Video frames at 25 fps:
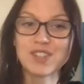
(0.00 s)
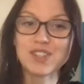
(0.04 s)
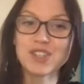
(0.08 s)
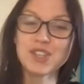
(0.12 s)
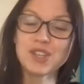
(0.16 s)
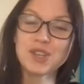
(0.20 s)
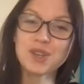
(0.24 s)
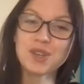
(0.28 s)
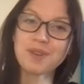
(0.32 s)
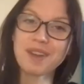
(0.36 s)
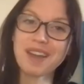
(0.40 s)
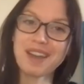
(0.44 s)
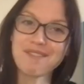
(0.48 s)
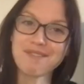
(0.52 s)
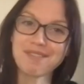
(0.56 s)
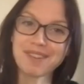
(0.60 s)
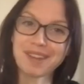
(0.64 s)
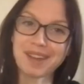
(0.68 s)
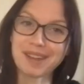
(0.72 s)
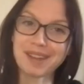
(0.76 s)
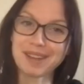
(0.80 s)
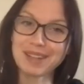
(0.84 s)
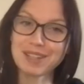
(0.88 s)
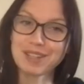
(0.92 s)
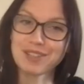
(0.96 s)
Do you have
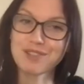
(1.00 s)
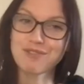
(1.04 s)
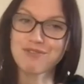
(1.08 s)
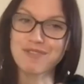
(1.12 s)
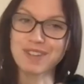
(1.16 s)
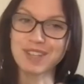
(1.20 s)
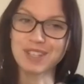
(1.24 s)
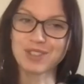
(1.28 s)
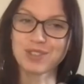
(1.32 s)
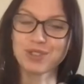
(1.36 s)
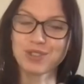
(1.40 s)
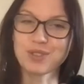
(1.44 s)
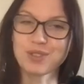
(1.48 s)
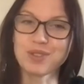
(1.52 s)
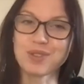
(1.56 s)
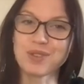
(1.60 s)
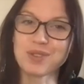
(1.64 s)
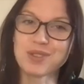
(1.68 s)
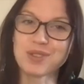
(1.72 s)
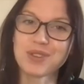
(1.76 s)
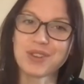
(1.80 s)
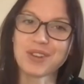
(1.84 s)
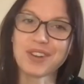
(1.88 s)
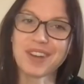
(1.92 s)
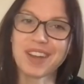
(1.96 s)
like little
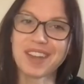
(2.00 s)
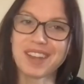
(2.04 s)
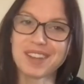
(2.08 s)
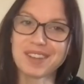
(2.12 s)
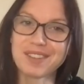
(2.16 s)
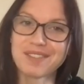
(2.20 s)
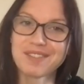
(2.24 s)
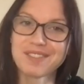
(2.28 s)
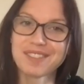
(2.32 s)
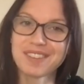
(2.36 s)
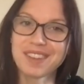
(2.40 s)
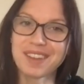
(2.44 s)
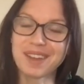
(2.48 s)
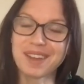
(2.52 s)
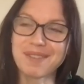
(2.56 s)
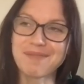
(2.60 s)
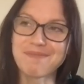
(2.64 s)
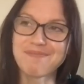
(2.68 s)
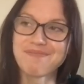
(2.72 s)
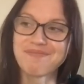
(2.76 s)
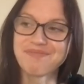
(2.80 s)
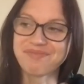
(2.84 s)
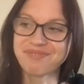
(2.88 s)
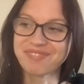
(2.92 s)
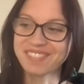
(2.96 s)
rituals or kind
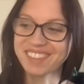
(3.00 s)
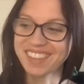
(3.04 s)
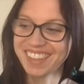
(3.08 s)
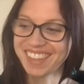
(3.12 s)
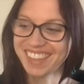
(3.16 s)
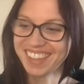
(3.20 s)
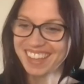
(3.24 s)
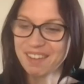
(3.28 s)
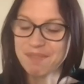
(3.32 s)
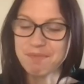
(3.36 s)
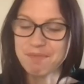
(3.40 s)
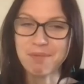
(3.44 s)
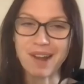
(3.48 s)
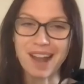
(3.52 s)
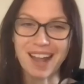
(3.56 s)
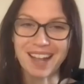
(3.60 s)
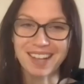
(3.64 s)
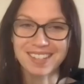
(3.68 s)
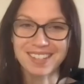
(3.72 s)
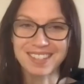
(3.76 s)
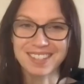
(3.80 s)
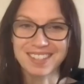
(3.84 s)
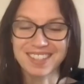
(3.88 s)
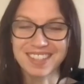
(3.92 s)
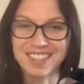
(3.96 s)
of
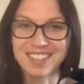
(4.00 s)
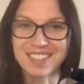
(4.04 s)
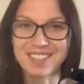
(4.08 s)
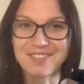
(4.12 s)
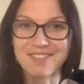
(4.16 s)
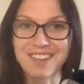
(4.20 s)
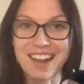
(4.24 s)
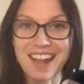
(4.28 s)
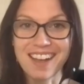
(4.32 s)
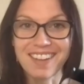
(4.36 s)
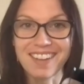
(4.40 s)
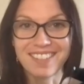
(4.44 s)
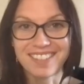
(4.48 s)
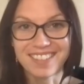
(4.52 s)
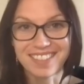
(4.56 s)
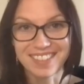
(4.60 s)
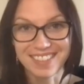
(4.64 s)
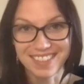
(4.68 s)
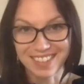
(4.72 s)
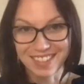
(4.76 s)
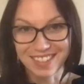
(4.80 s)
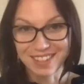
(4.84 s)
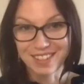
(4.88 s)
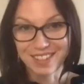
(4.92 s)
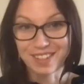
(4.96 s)
practices around
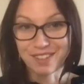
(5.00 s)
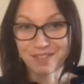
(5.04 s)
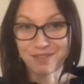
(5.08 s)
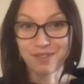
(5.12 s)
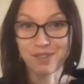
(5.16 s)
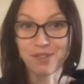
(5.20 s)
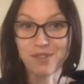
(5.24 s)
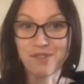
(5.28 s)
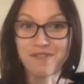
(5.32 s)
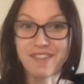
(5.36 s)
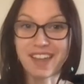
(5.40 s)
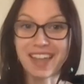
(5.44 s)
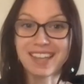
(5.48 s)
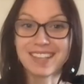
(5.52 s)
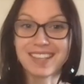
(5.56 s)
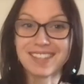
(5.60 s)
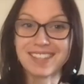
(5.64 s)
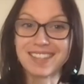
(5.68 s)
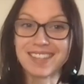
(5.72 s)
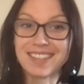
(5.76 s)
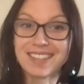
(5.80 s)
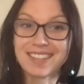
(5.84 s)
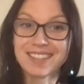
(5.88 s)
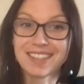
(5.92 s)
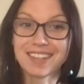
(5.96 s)
the four
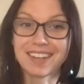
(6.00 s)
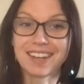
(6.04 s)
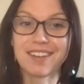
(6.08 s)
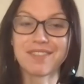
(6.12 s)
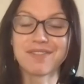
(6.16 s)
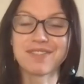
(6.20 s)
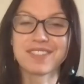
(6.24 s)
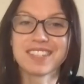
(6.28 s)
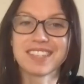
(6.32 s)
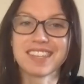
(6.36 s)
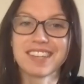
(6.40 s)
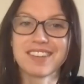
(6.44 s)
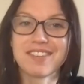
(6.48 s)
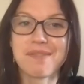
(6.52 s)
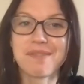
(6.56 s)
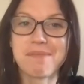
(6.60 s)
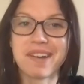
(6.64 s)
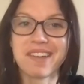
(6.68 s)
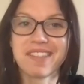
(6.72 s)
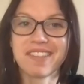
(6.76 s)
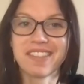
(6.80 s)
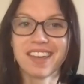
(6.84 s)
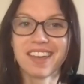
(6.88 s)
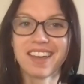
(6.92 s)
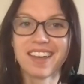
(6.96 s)
phases? I'd love to hear
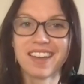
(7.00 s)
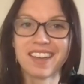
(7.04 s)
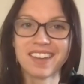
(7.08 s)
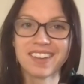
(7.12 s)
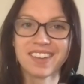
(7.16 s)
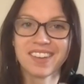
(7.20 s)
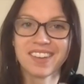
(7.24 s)
about that.